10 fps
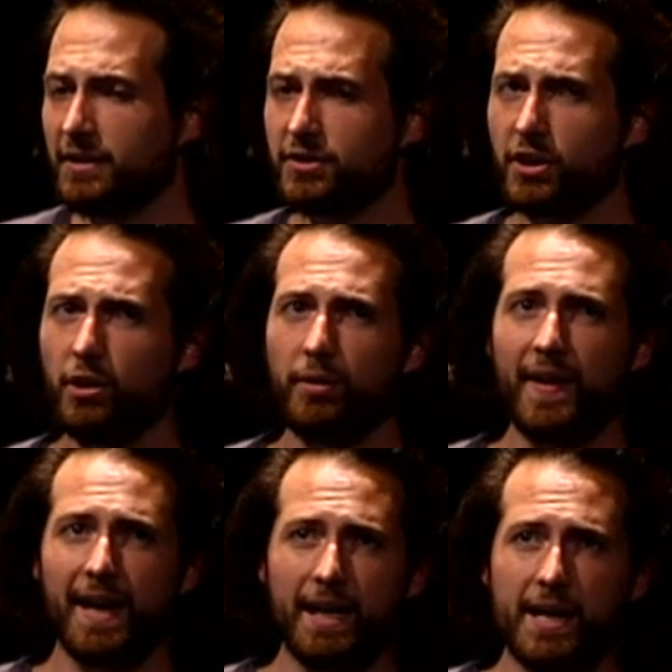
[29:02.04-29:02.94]
And so
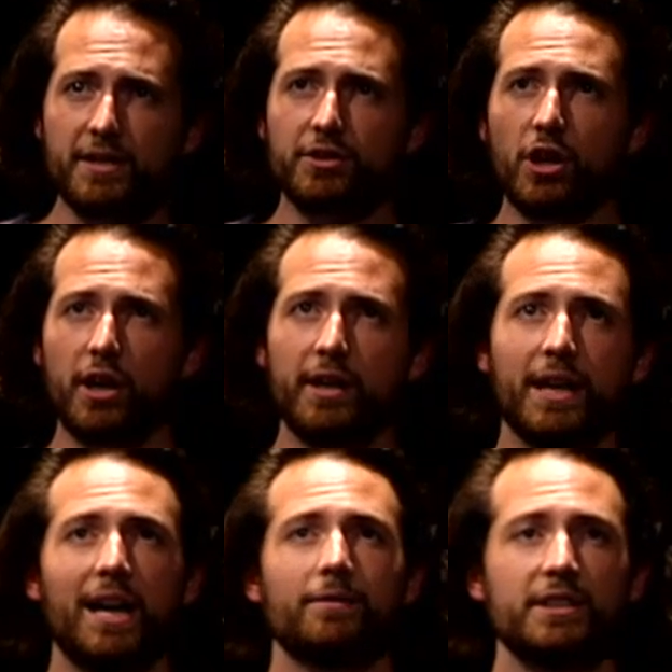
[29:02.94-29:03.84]
that kind of started a
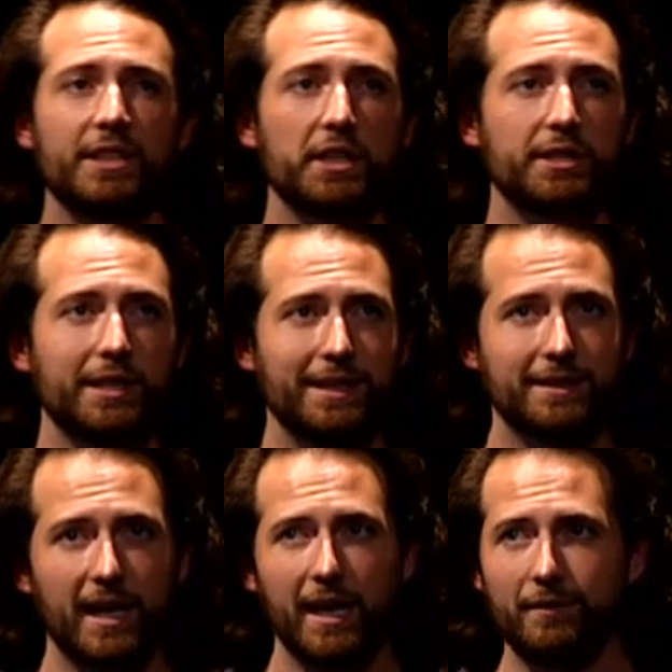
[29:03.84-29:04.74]
conversation
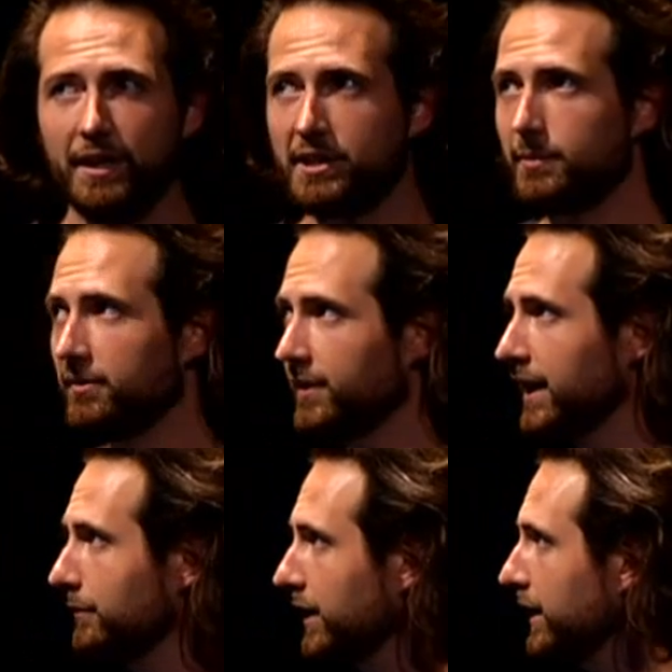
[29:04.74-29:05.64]
inside of NGB
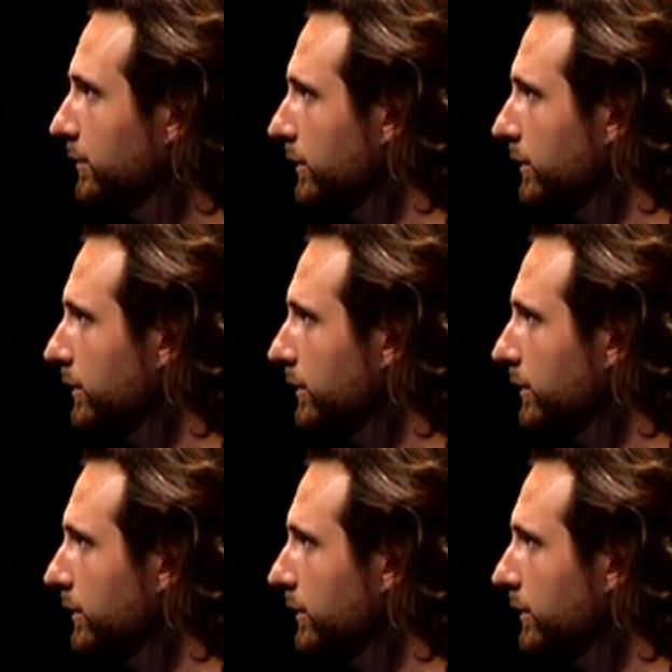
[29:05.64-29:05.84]
Van, right?